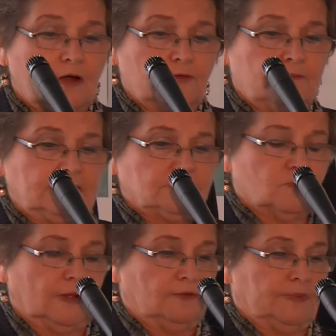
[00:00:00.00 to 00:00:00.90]
of the
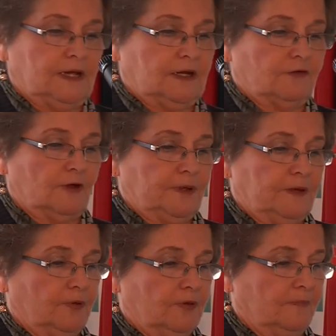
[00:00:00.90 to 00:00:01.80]
mental well-being of our
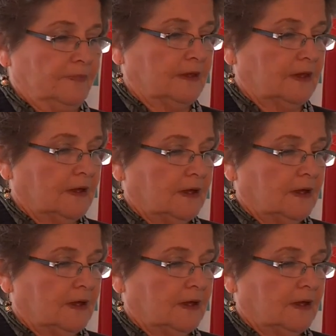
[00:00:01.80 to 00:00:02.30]
people.